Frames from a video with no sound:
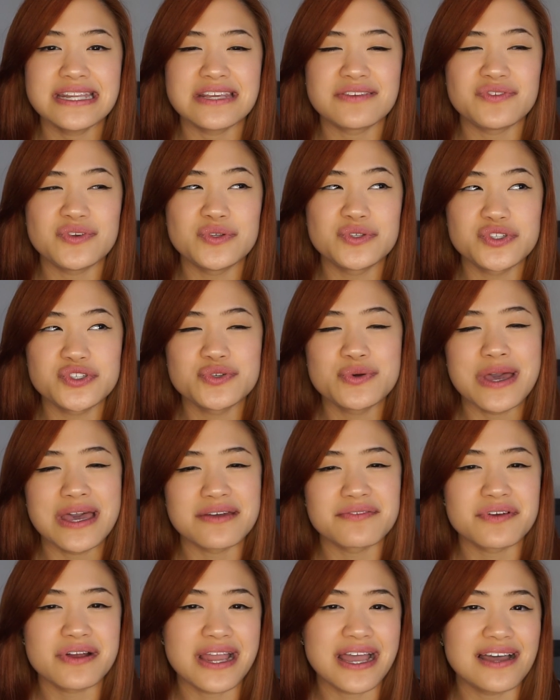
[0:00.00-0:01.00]
If you do
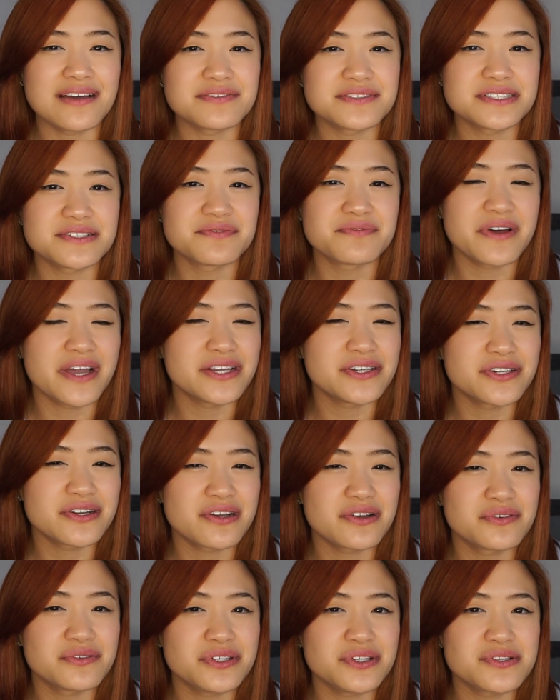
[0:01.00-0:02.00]
ever have to find your
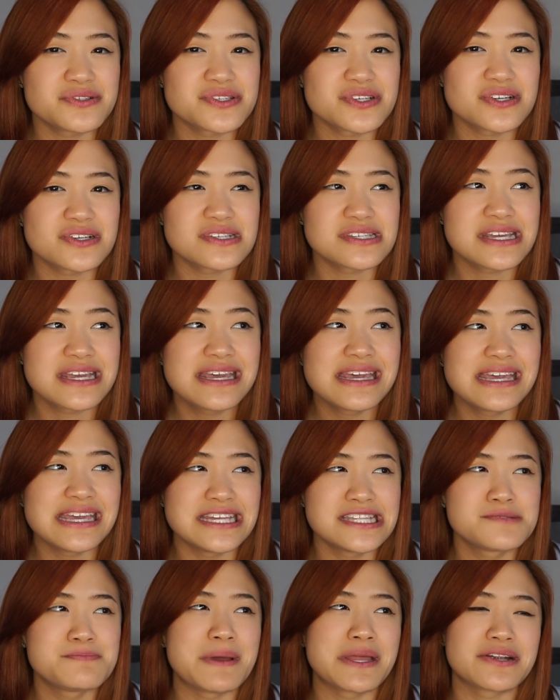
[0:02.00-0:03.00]
own users,
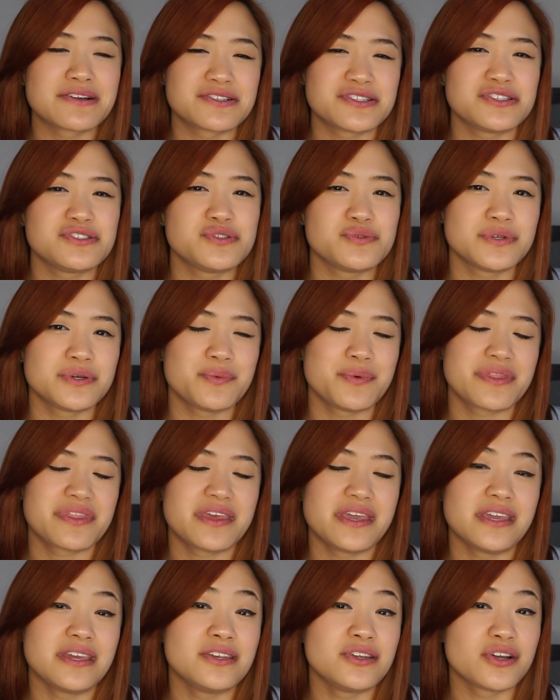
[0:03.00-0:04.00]
it's better to do it
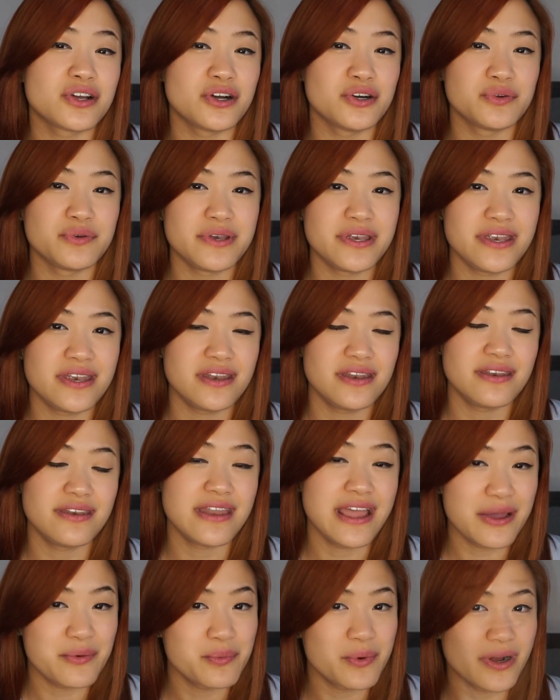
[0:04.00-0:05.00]
within your own
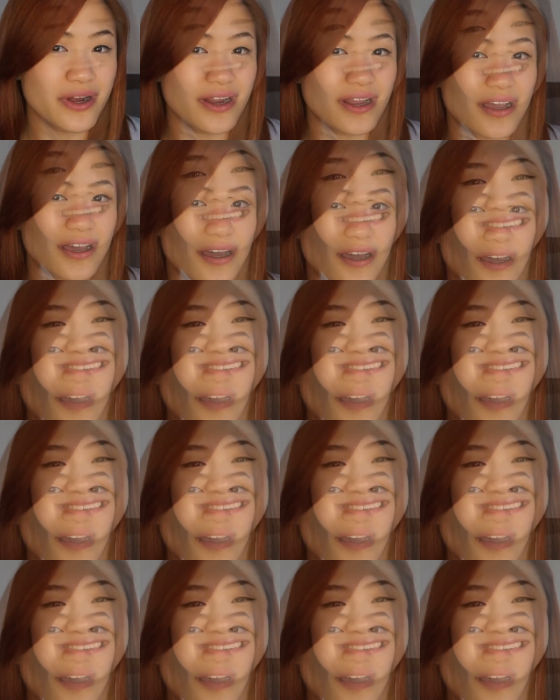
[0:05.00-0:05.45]
network.